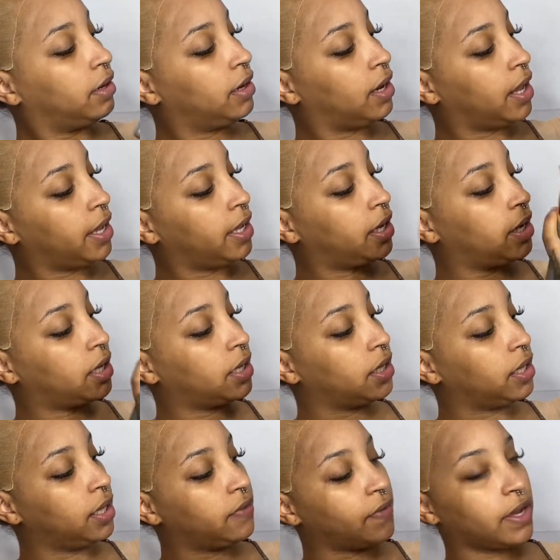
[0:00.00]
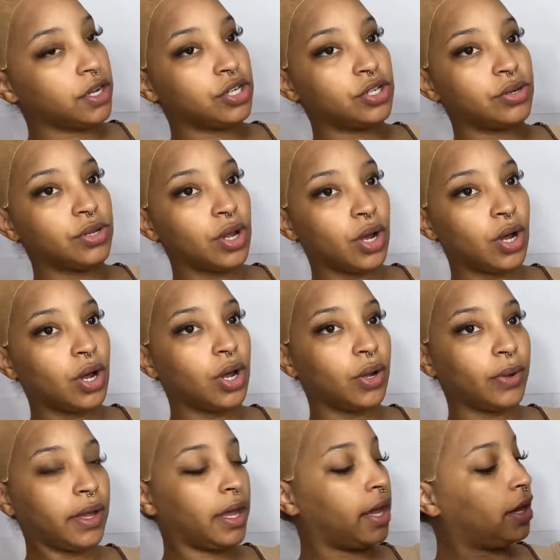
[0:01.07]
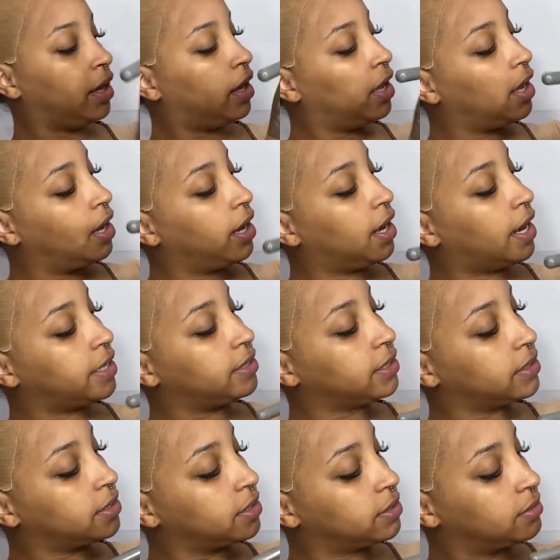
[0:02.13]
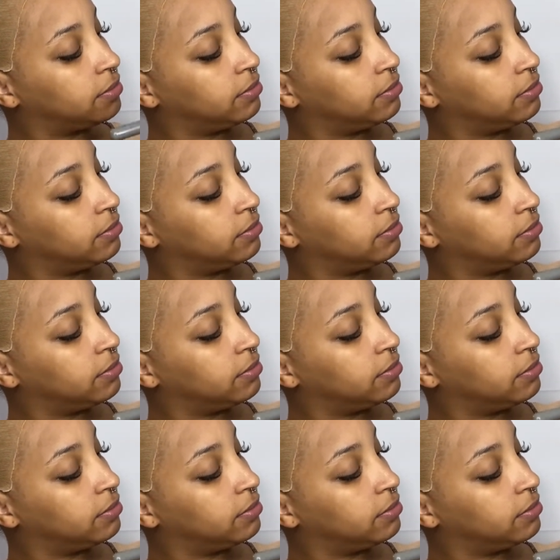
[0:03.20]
Like, if I can show y'all, okay. Like this.